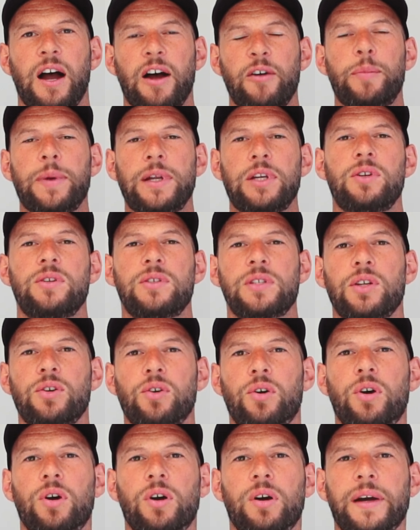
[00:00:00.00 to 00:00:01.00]
I've been using
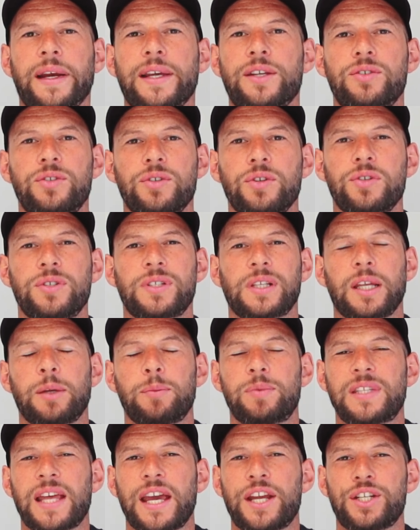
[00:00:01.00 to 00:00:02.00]
Oura Ring's new
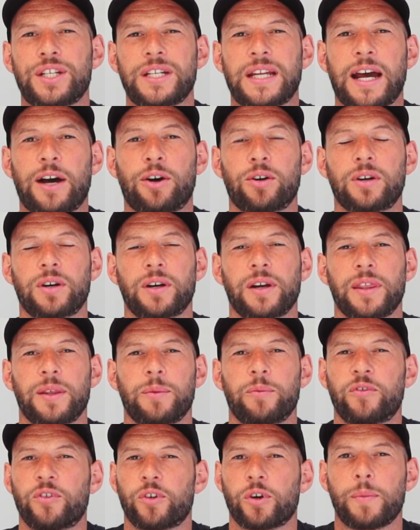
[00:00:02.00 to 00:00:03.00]
sleep staging
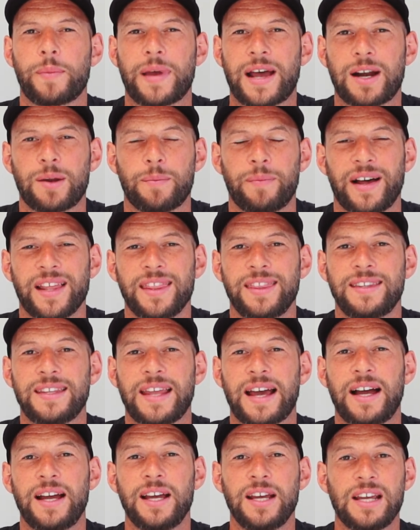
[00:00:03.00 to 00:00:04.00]
algorithm for about a month
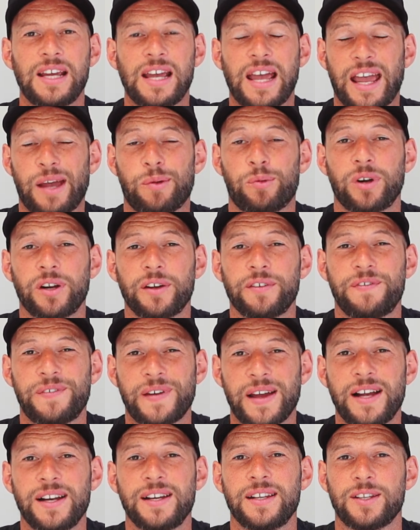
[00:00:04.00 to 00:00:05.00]
now, and what I've
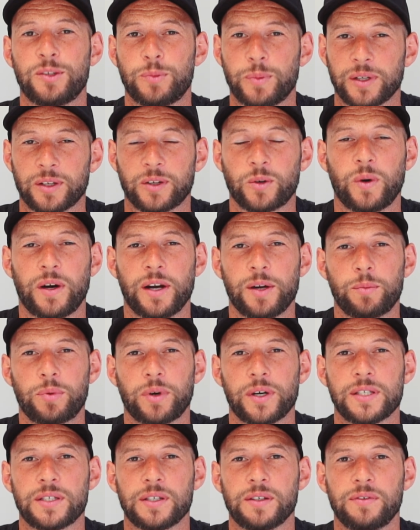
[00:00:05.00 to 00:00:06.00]
found has been quite
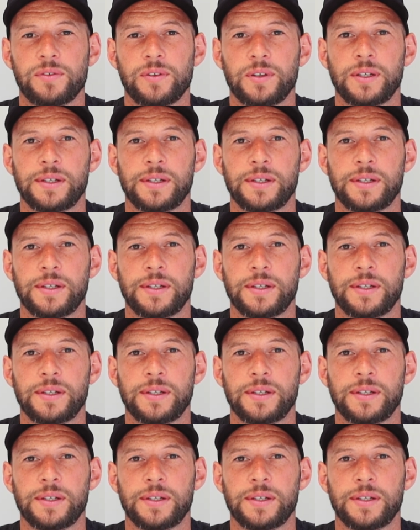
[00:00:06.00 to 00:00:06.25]
impressive.